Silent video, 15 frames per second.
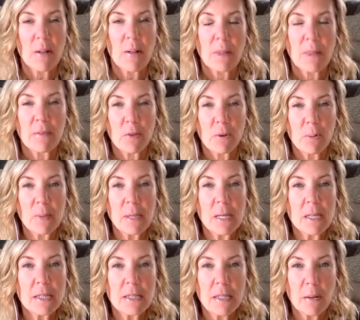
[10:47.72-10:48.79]
for me,
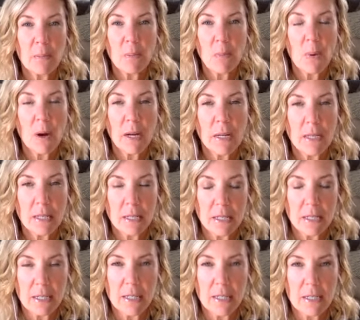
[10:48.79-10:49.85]
step one
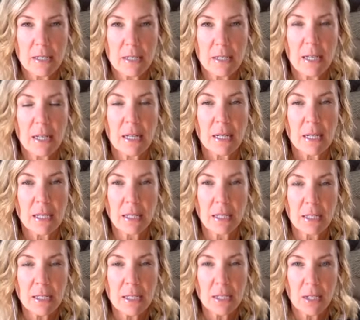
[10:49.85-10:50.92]
is getting
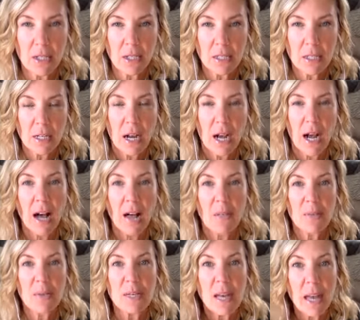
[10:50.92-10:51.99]
clear on
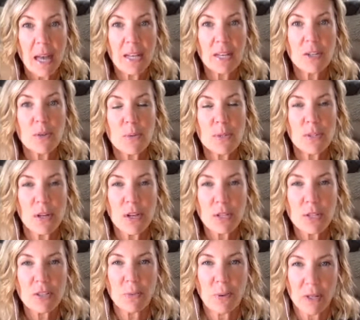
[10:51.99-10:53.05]
the end result
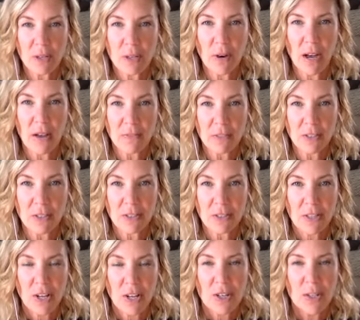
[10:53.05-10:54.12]
of what you're after.
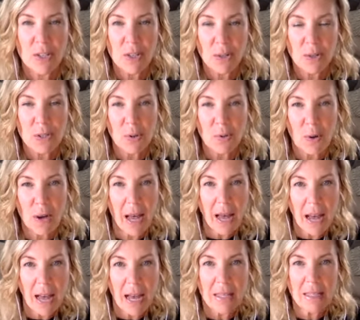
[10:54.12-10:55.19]
So
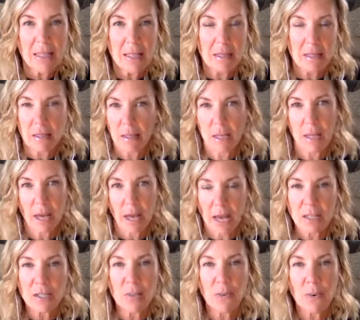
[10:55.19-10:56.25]
ask is like
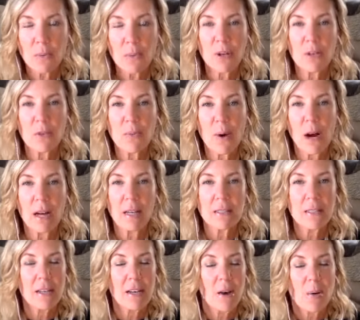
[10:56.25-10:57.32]
ask for what you want.
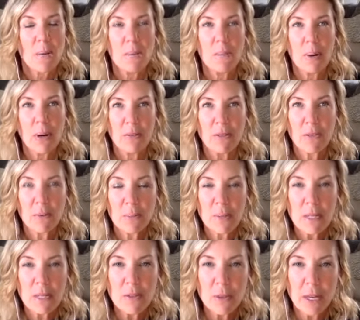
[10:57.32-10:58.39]
But for me,
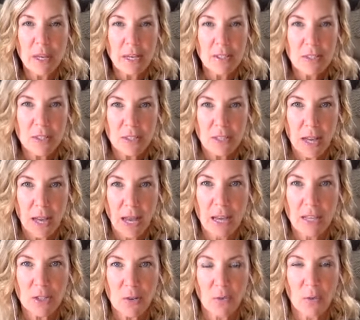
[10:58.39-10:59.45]
you can't just
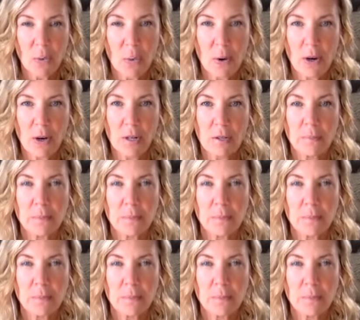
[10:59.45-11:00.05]
ask for